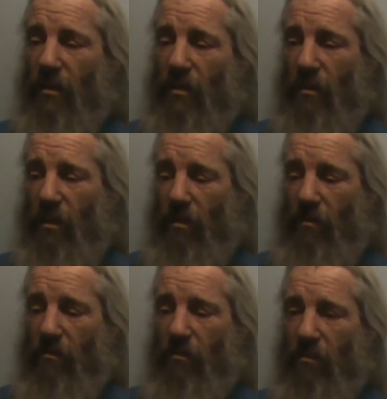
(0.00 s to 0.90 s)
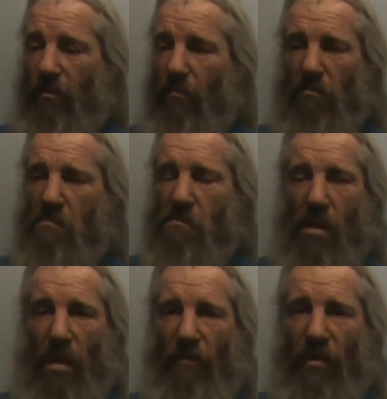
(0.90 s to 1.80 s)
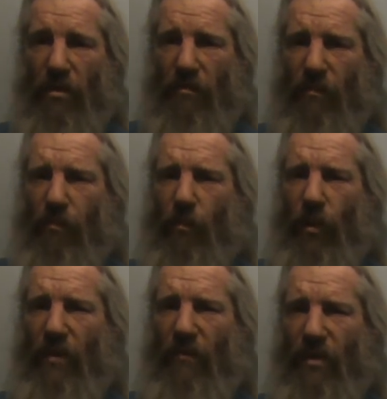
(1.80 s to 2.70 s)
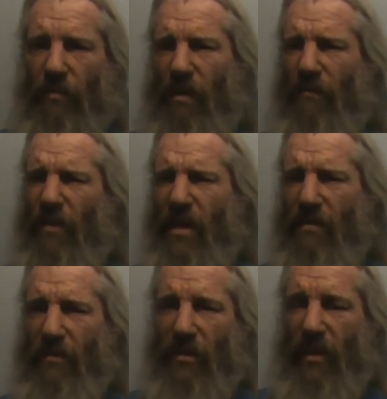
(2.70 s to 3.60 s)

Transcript: So I've heard some weird things about flavours and